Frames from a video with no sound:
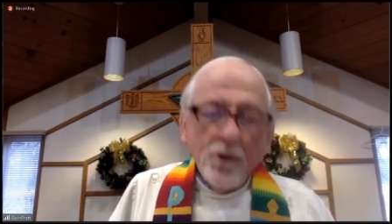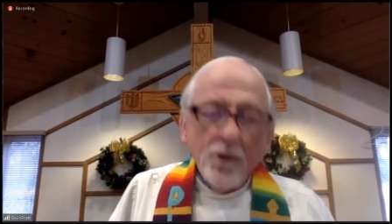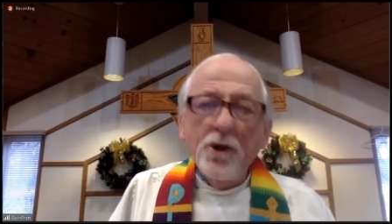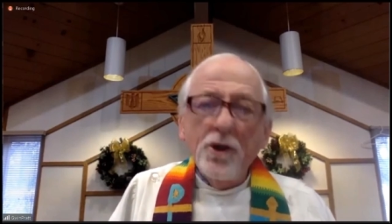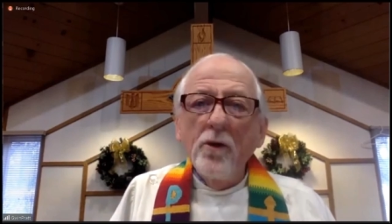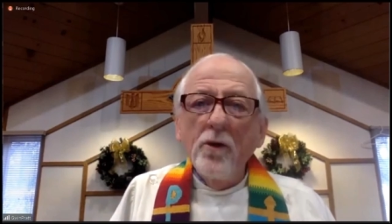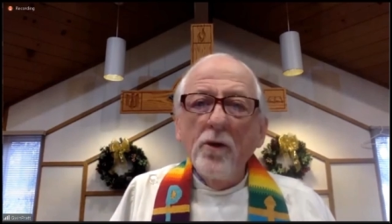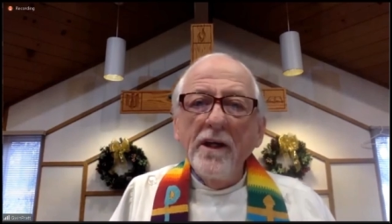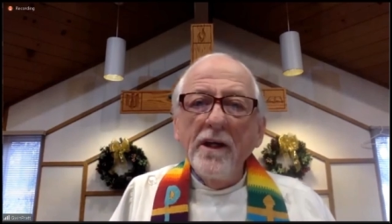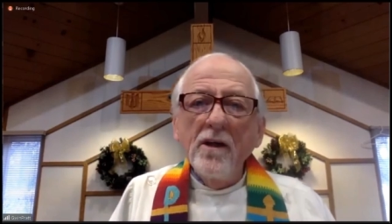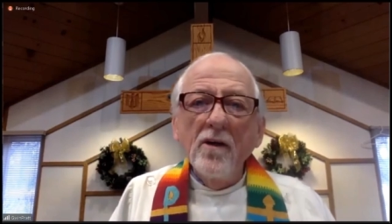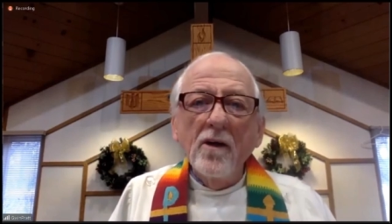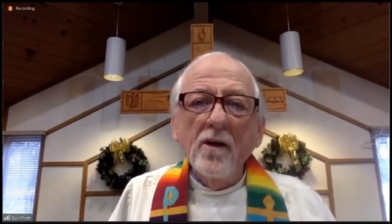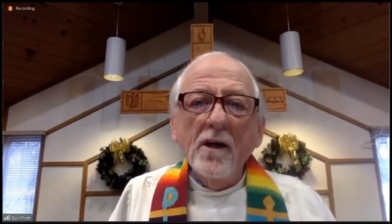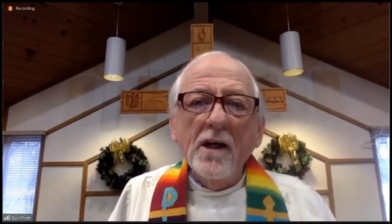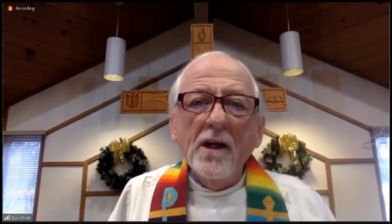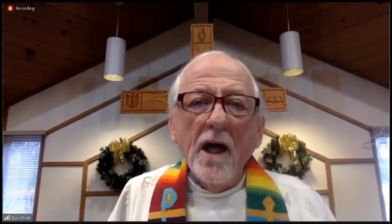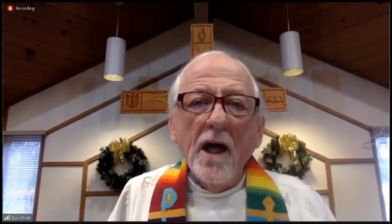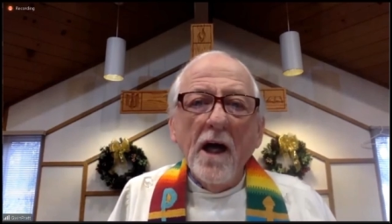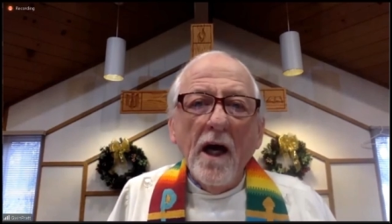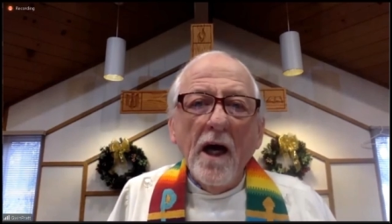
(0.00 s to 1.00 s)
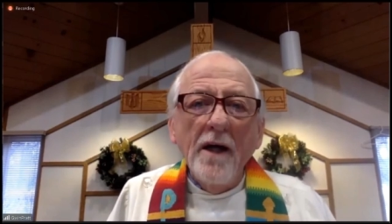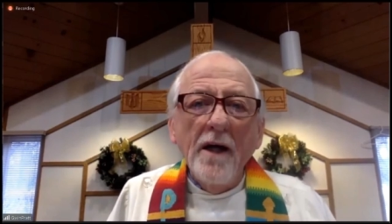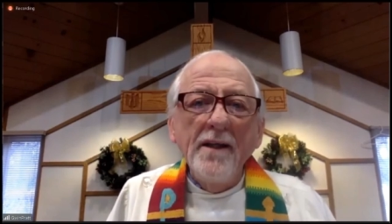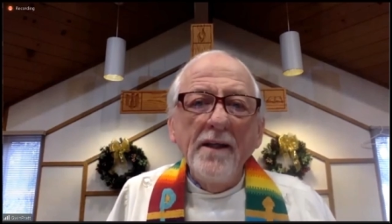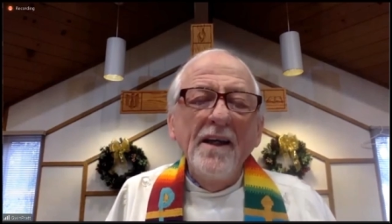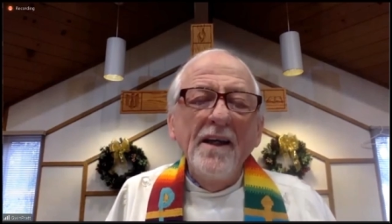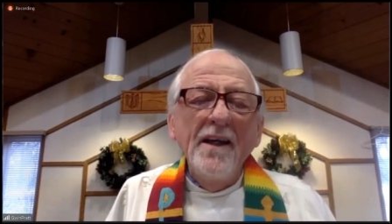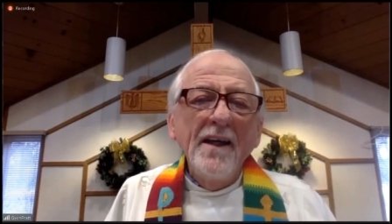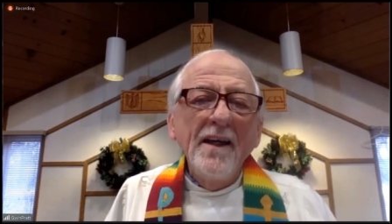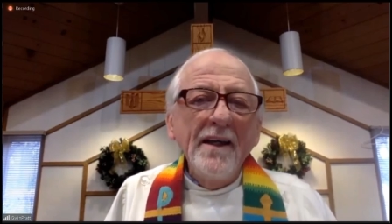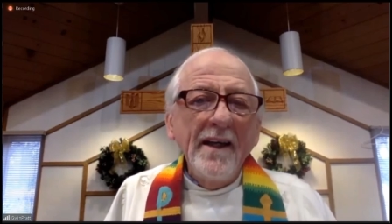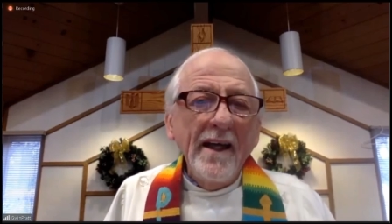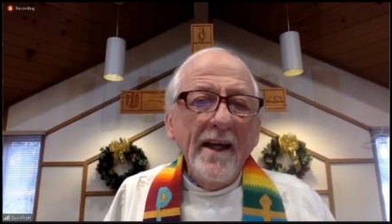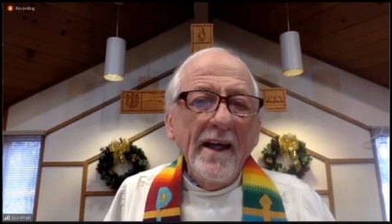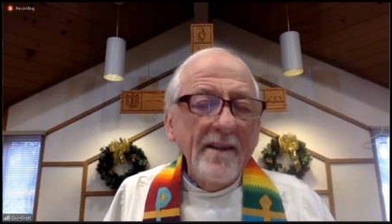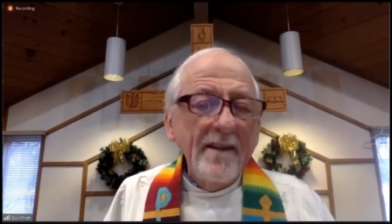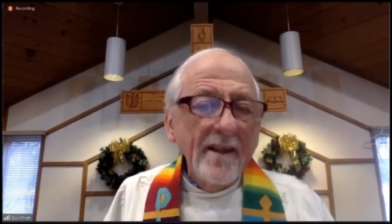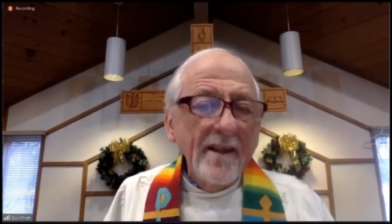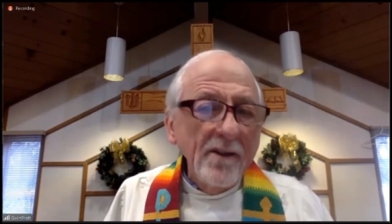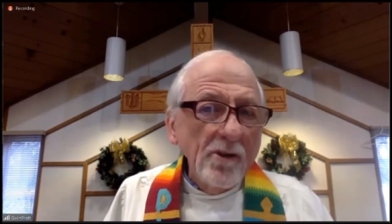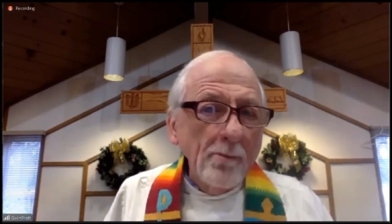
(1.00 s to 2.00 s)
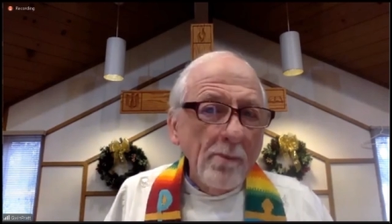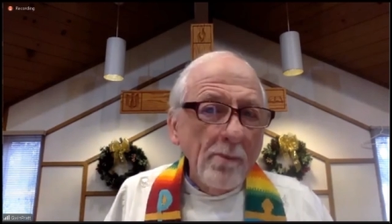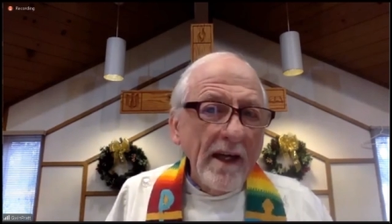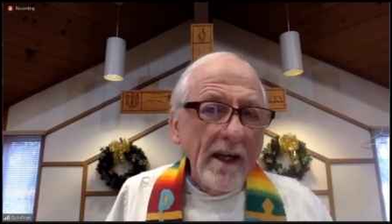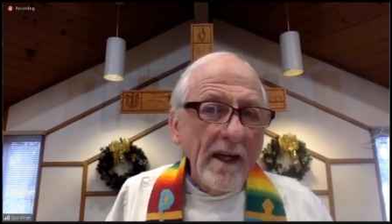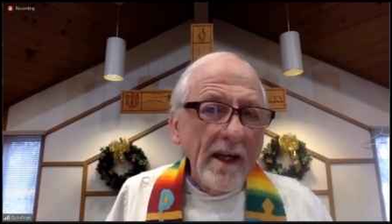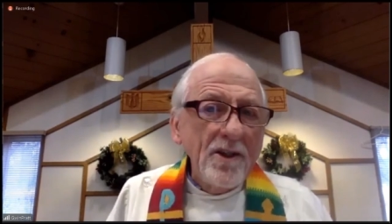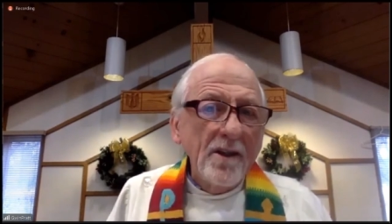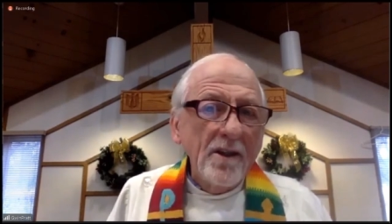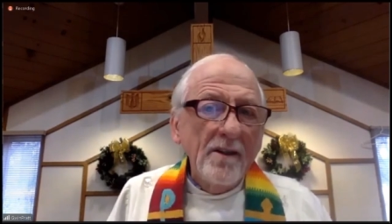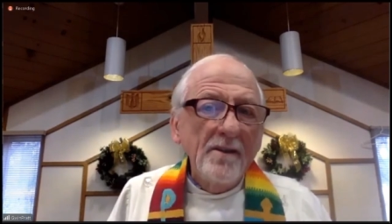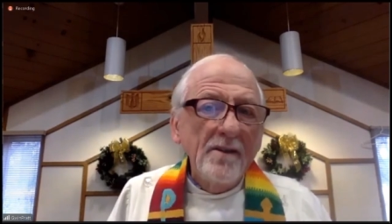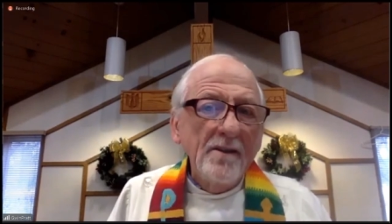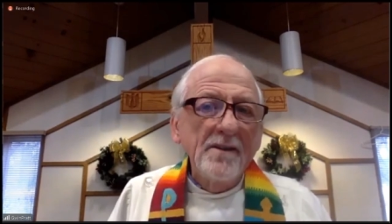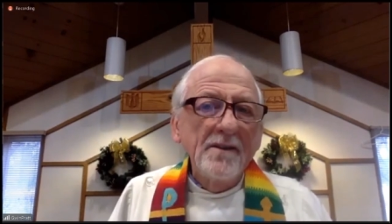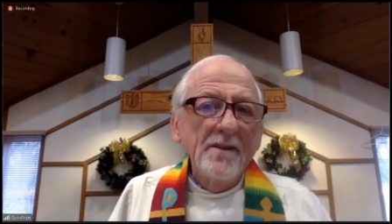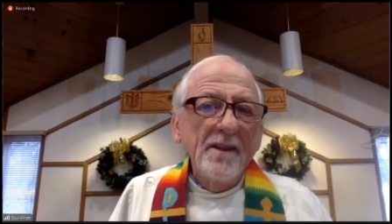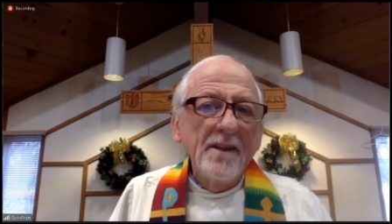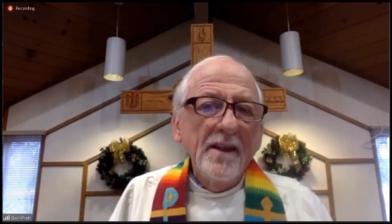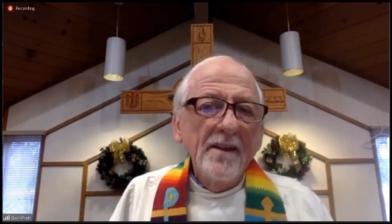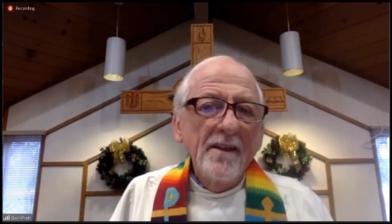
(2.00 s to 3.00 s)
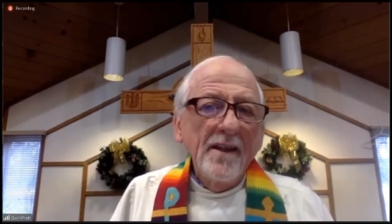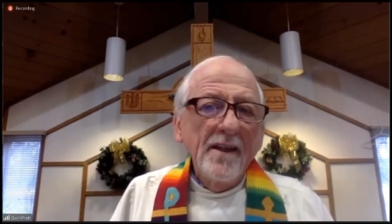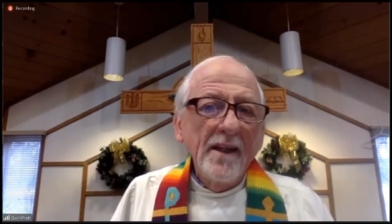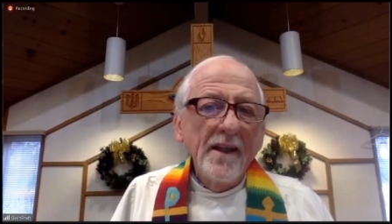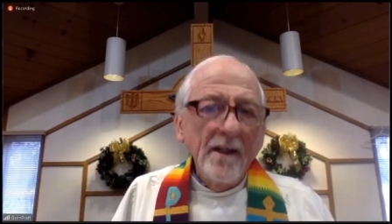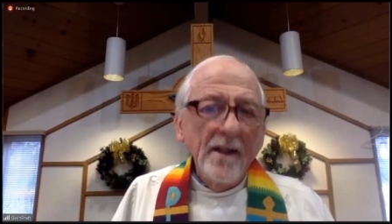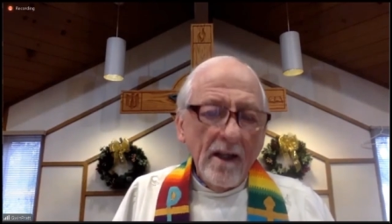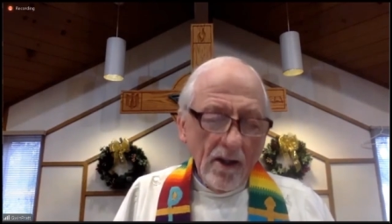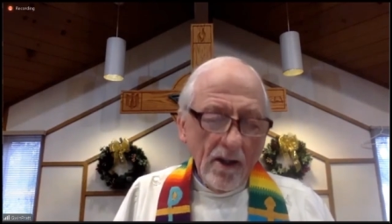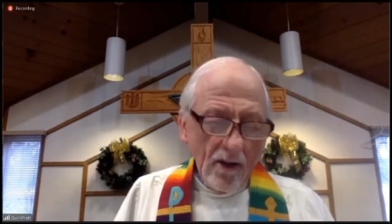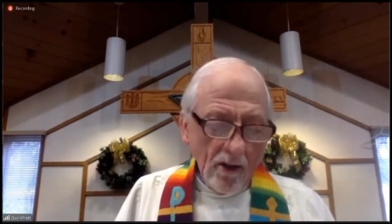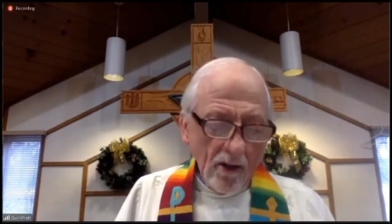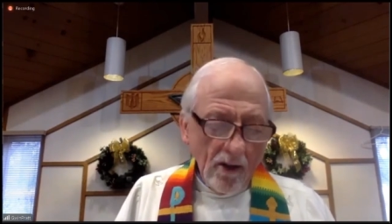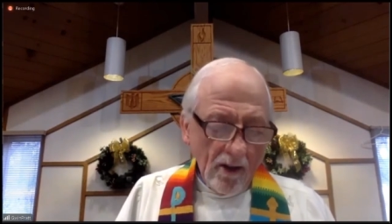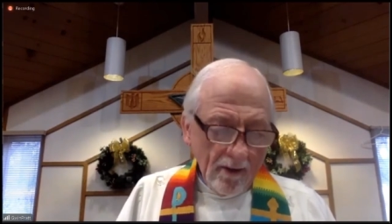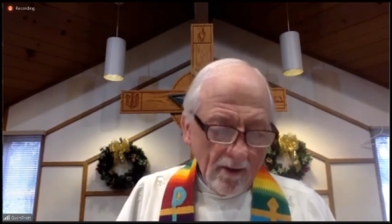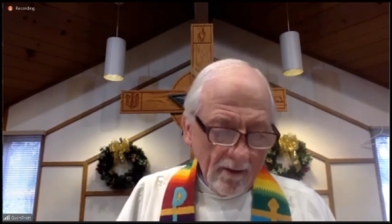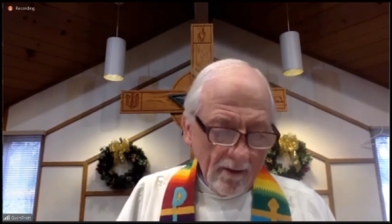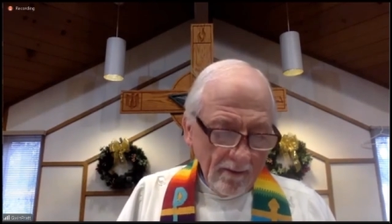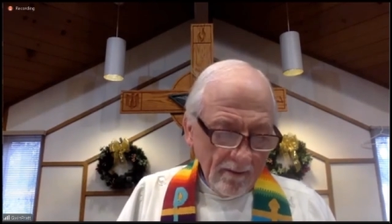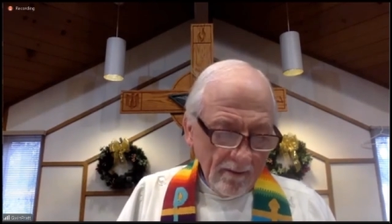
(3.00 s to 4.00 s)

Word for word: chewing her cud in anticipation, in hunger.